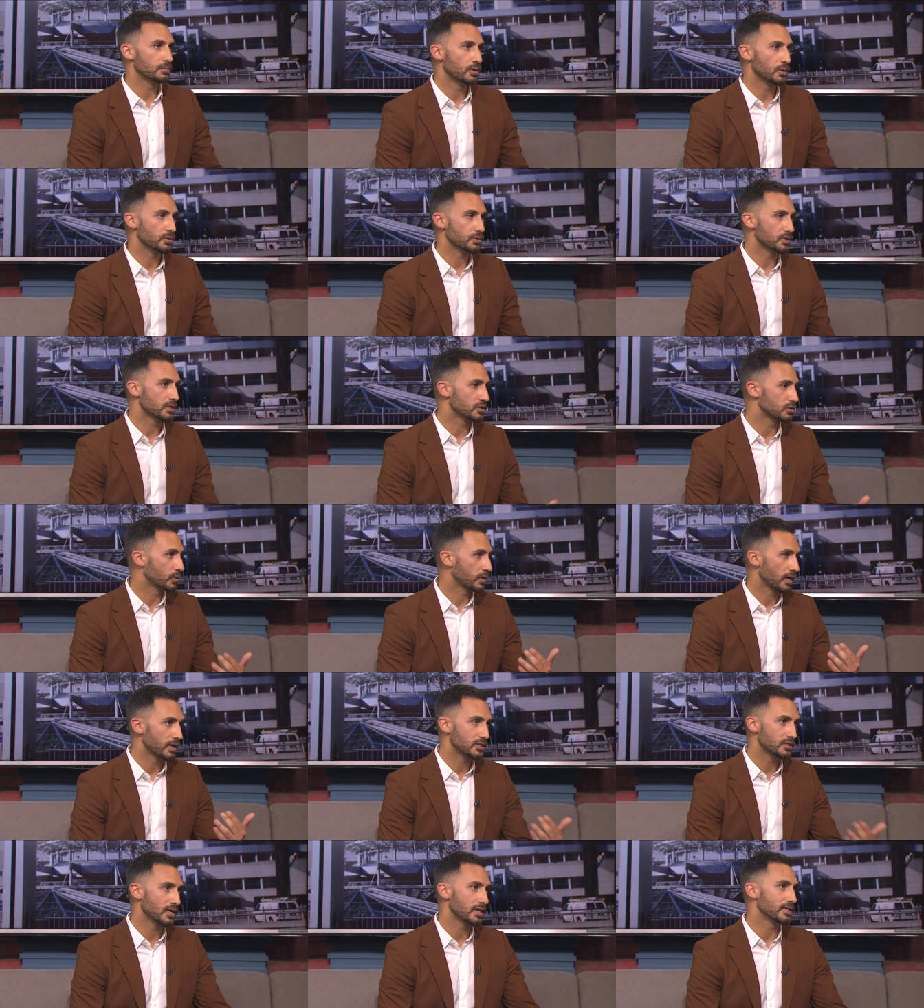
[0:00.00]
most. It's what
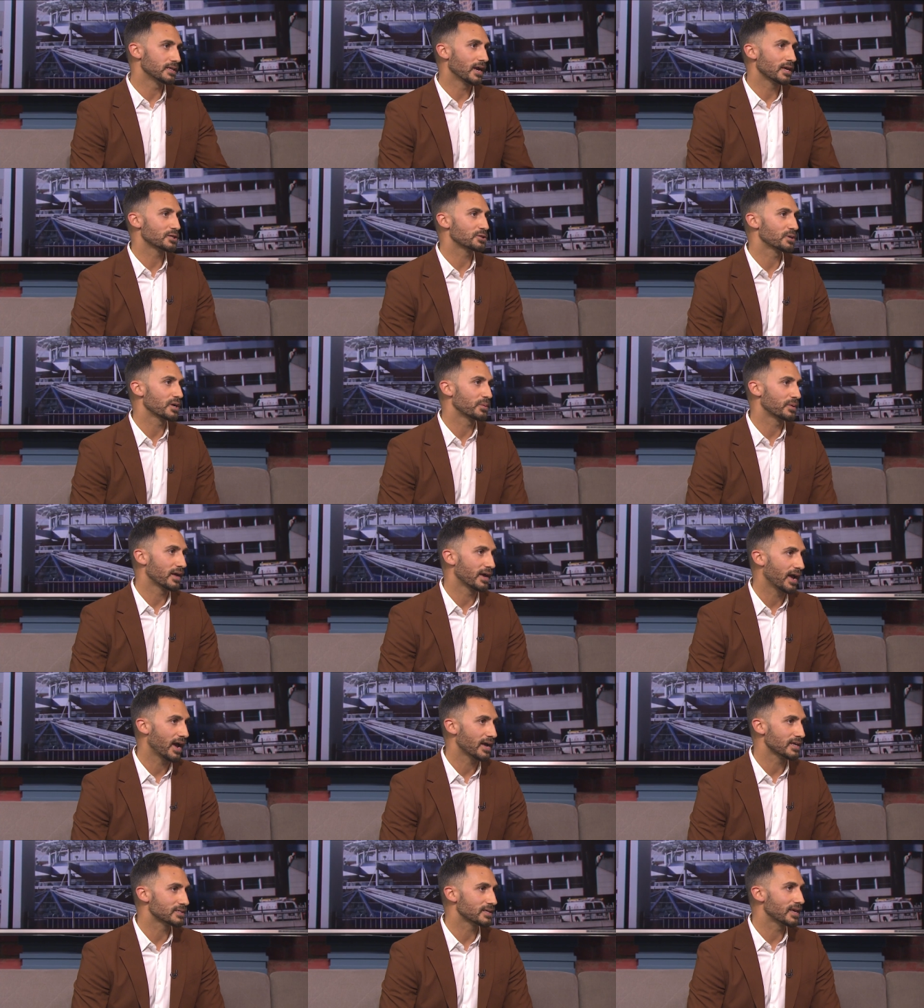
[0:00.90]
I said yesterday when I
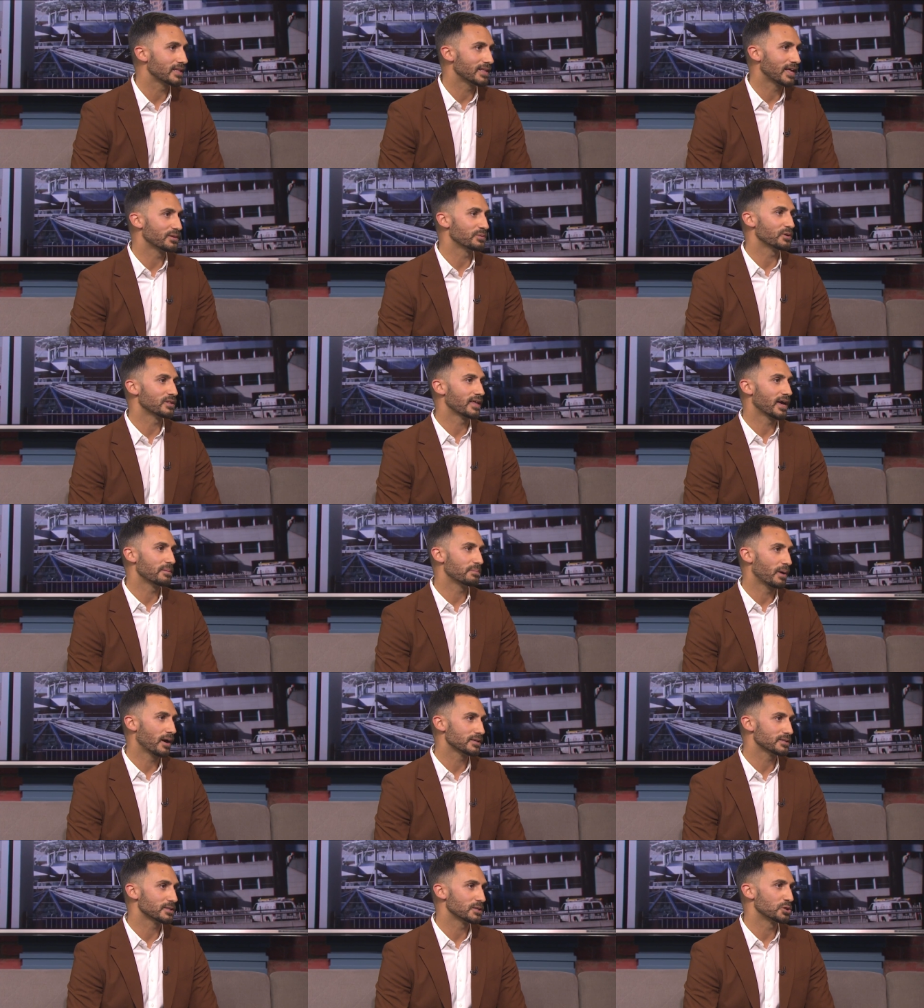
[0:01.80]
asked. I led with that
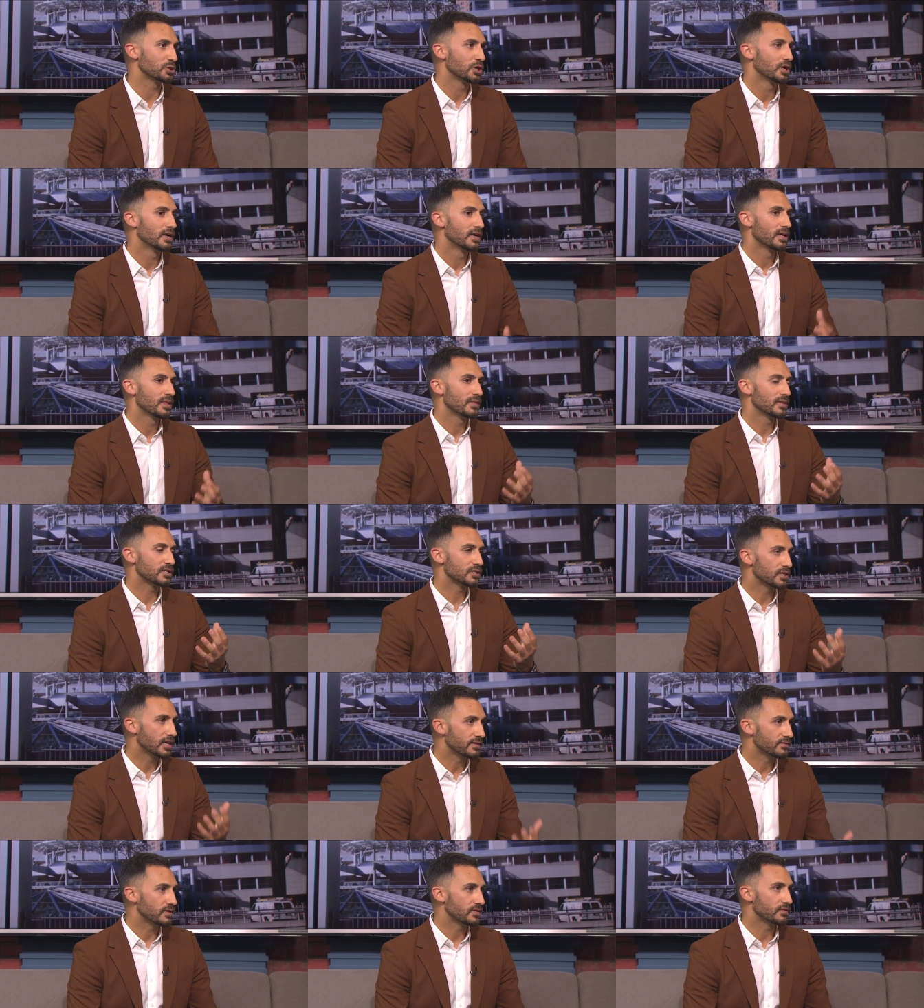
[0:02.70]
message. The
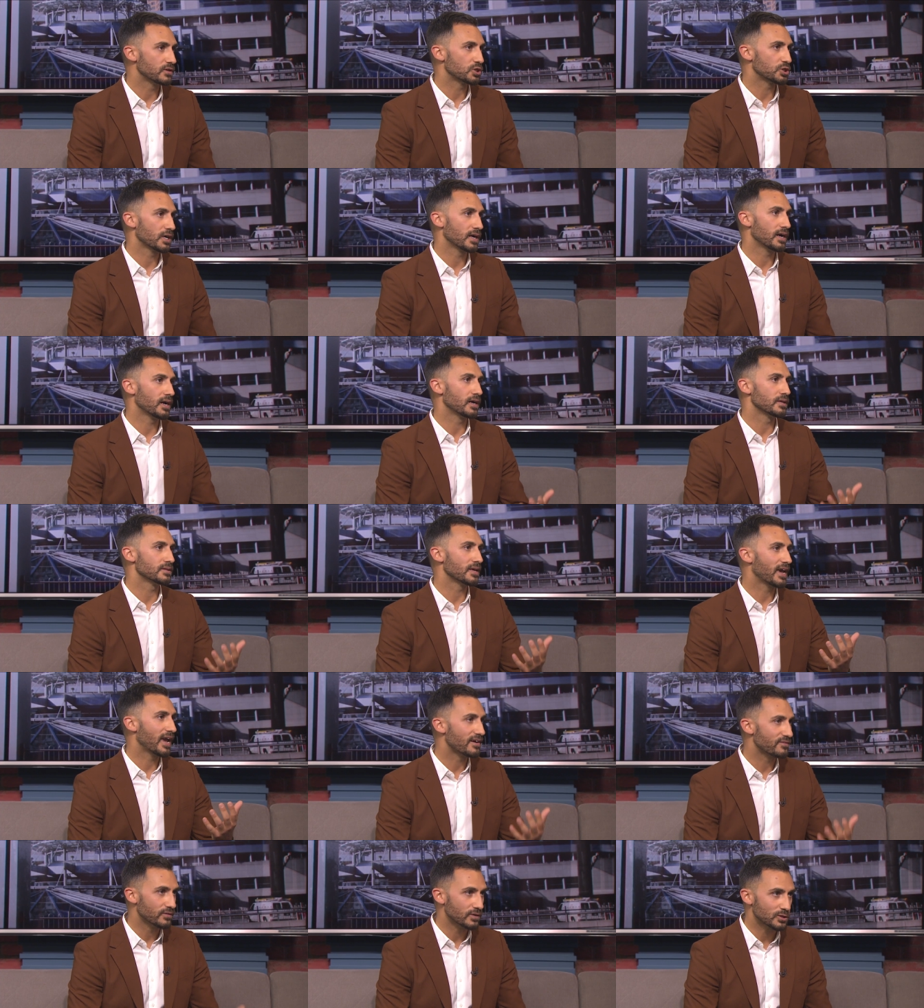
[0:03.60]
safety of the child,
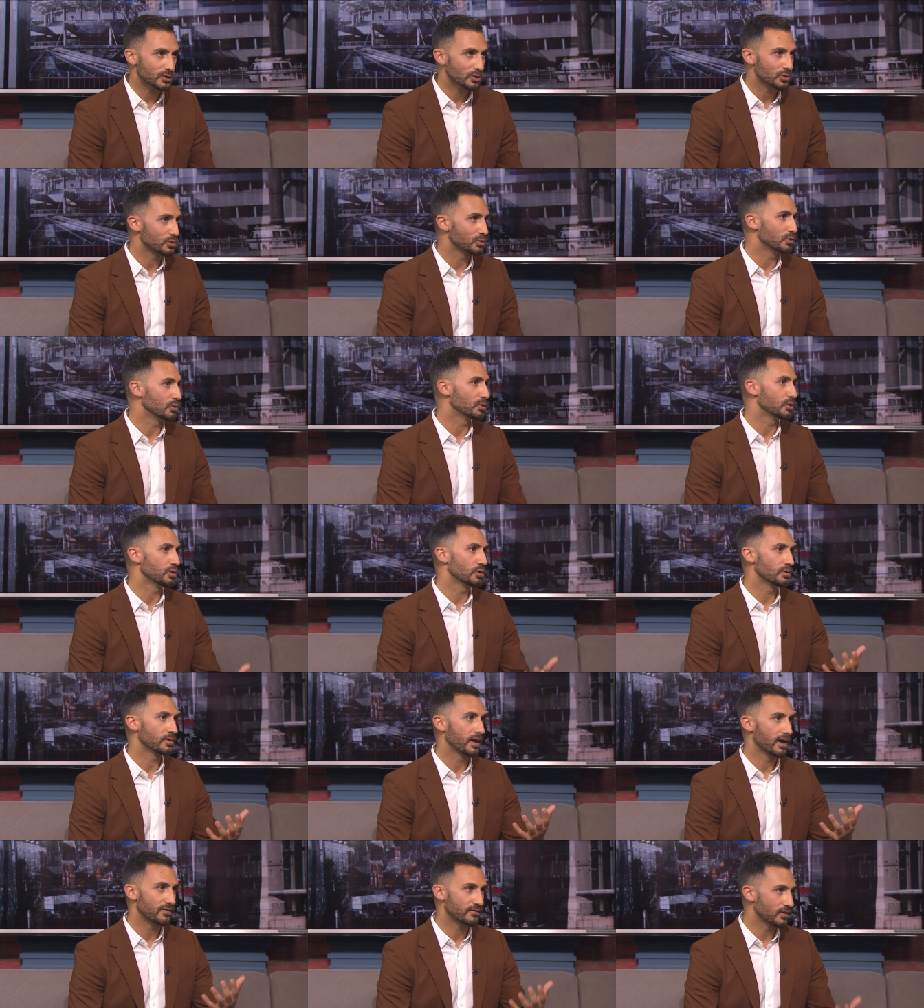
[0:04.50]
every
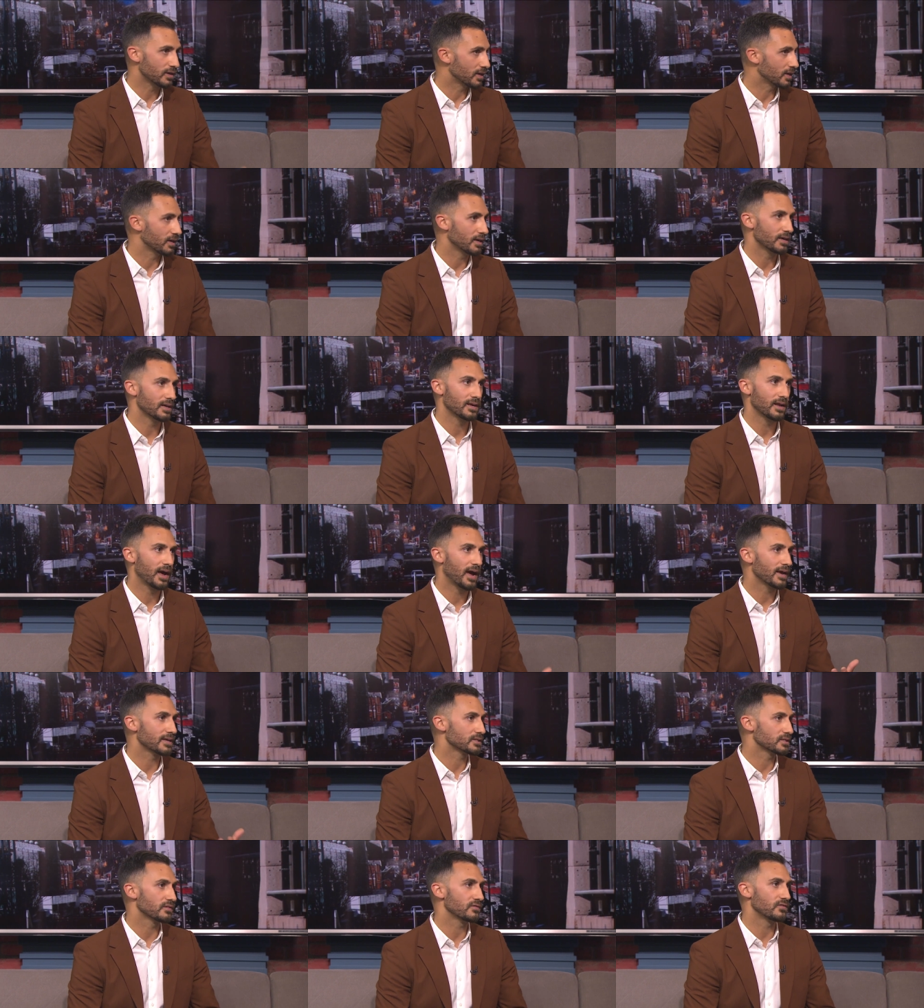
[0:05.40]
school, every kid
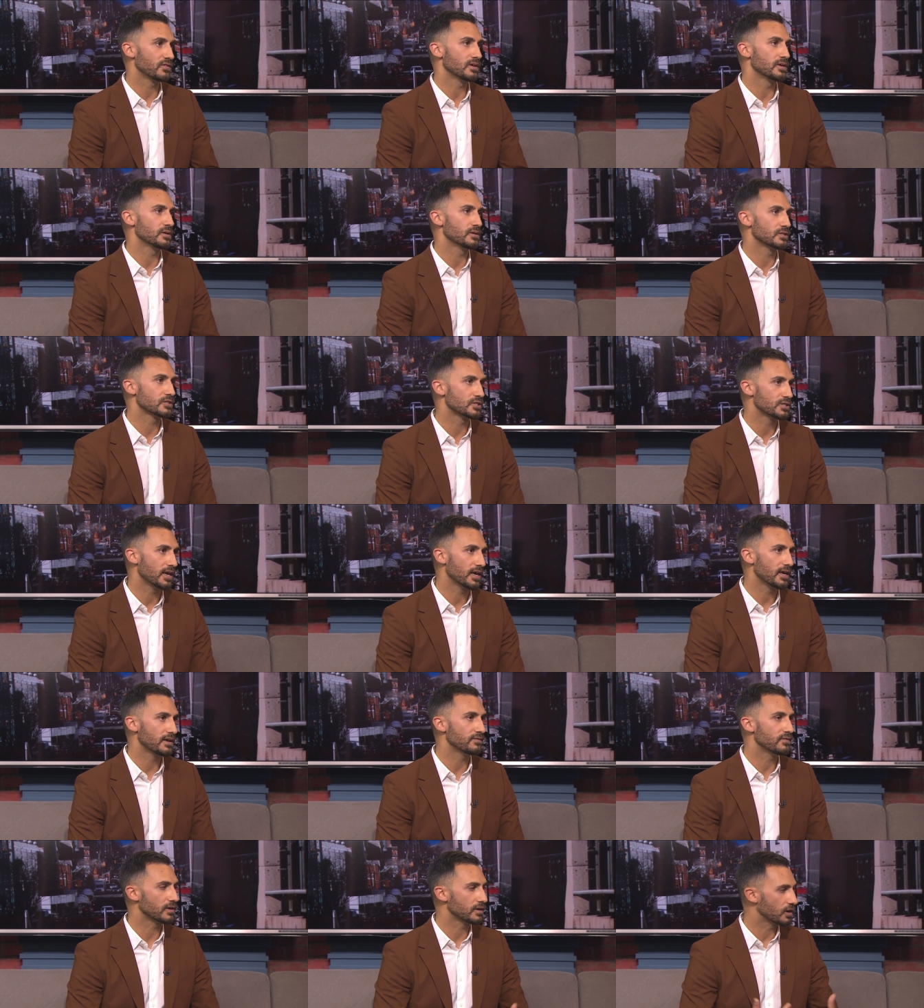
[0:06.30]
has to feel
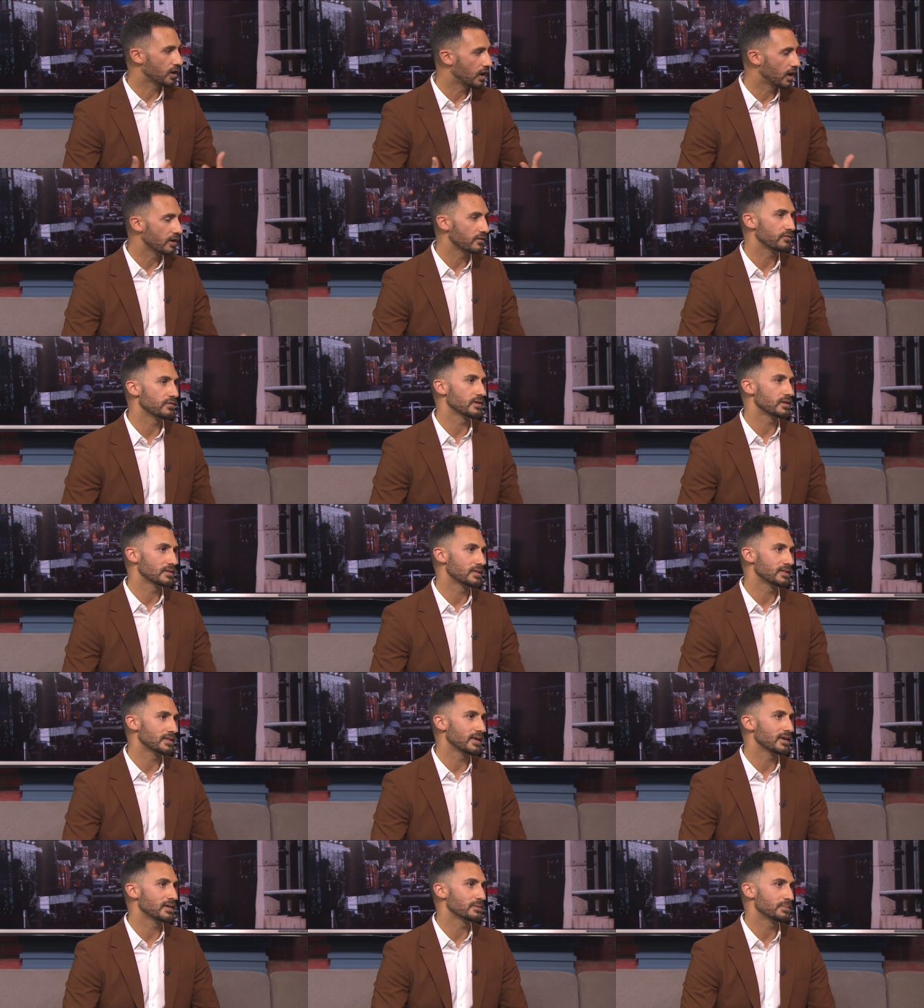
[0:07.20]
safe and confident that
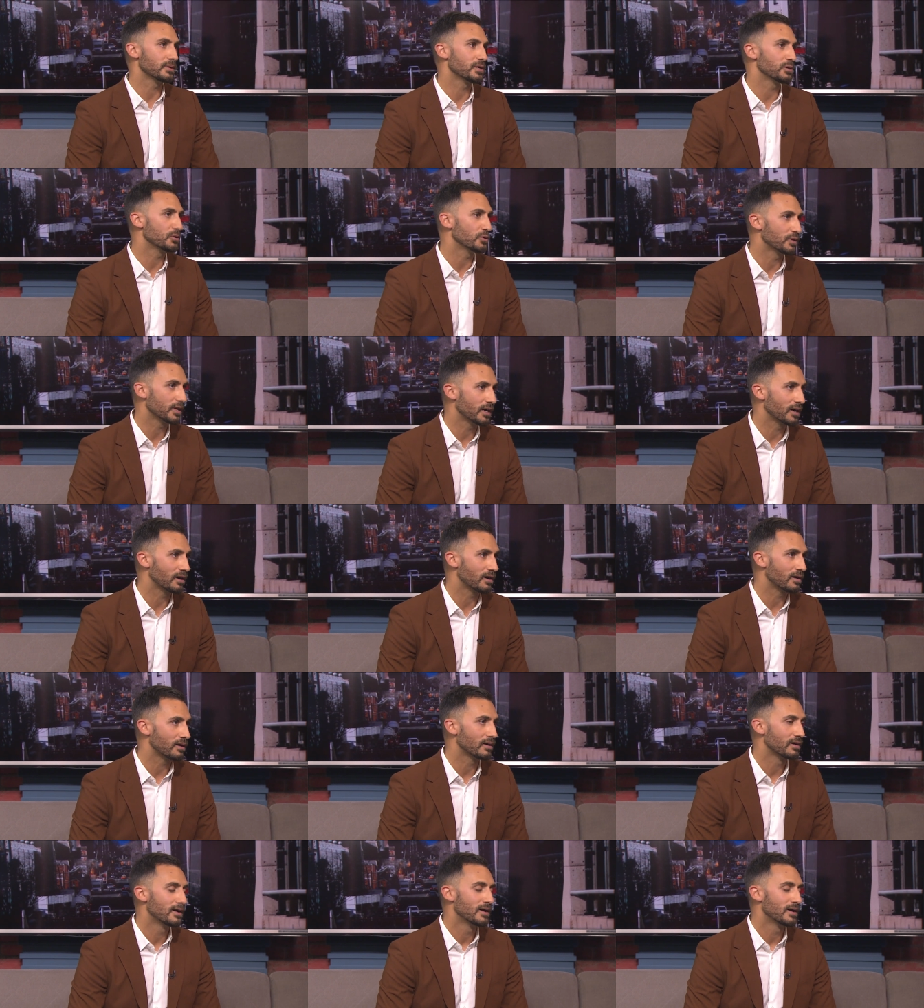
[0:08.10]
they could be who they are.